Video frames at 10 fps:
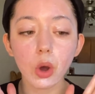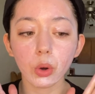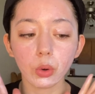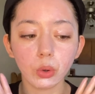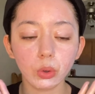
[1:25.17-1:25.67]

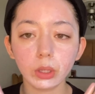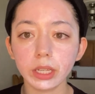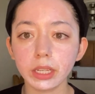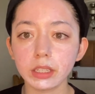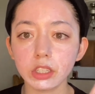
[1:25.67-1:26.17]

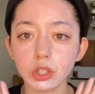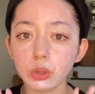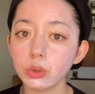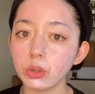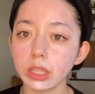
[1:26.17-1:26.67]
cooling,
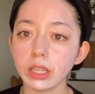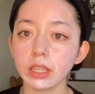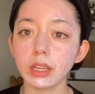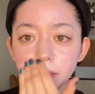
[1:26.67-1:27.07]
soothing,